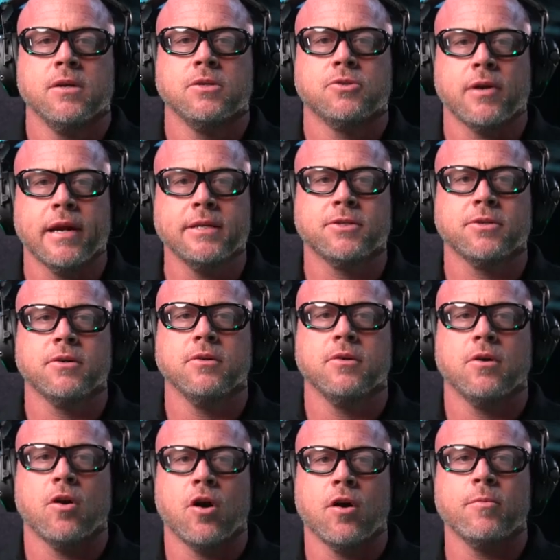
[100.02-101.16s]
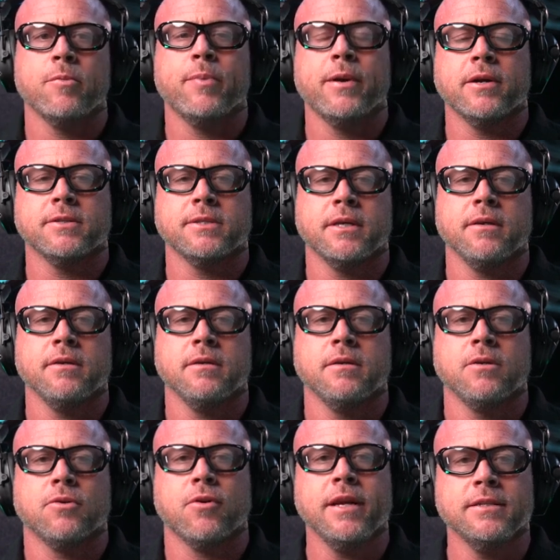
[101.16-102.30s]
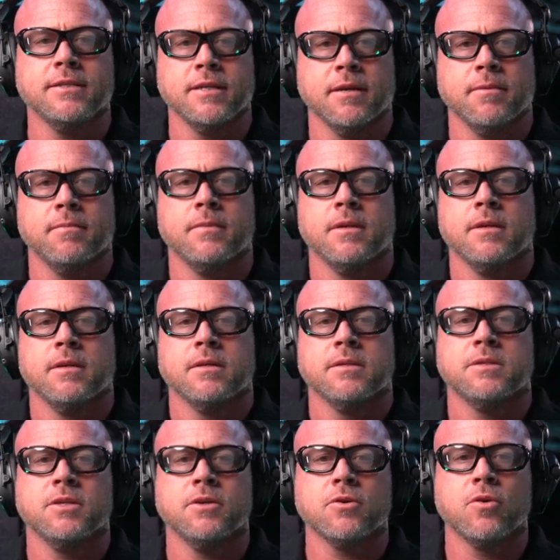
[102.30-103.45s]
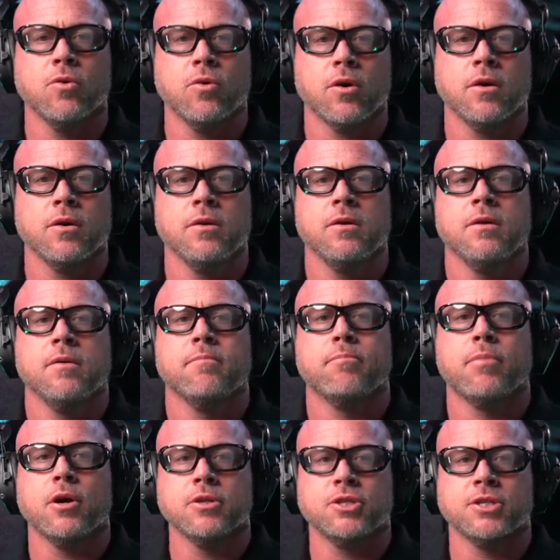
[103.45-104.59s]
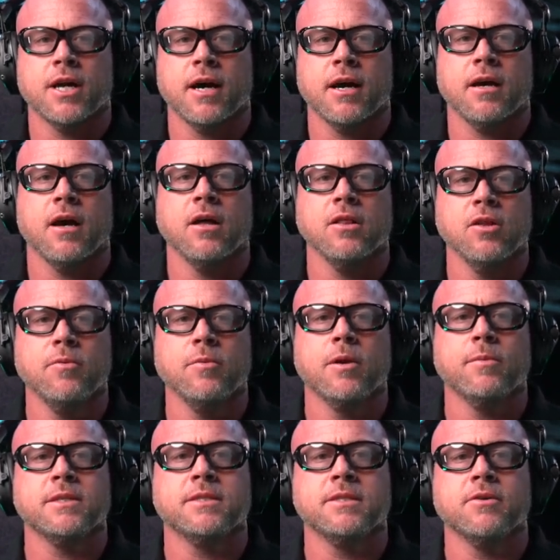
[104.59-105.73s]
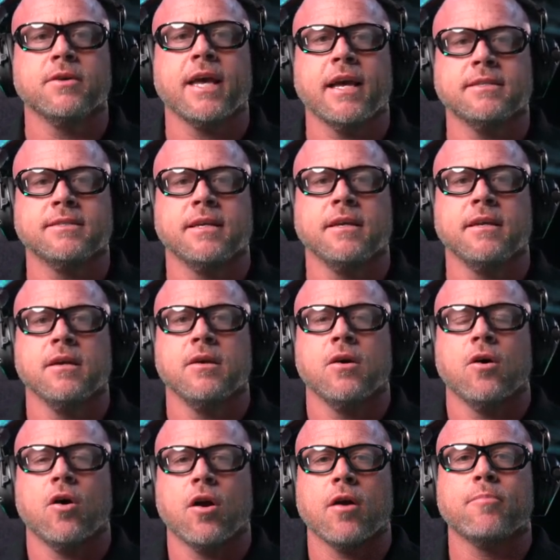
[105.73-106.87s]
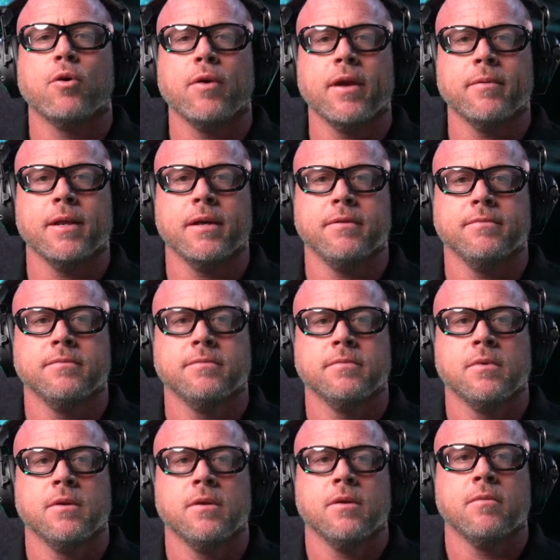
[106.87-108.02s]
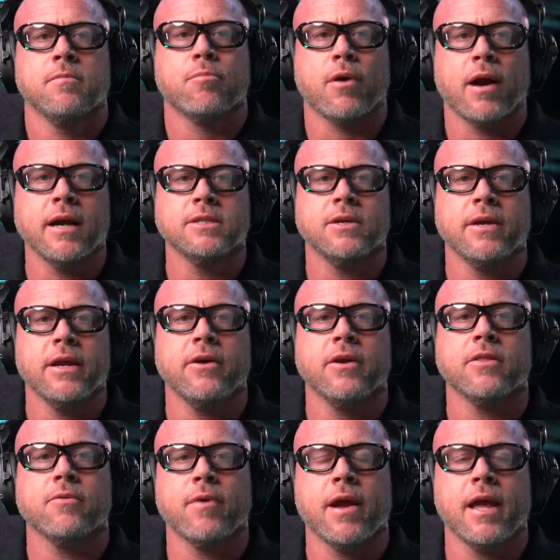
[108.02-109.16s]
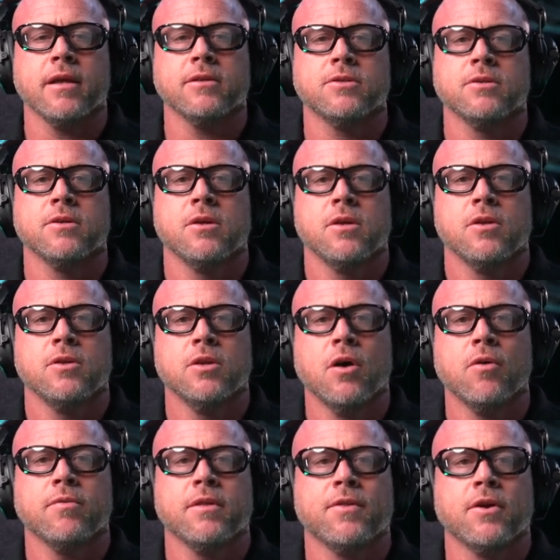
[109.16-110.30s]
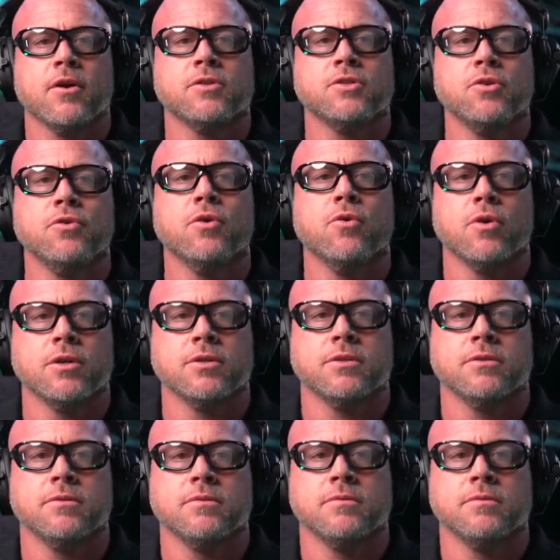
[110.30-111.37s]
Tracer, armor piercing, green tip, steel core, birdshot, aluminum and steel casing are prohibited. Prior to entering the range, note that there are 2 doors.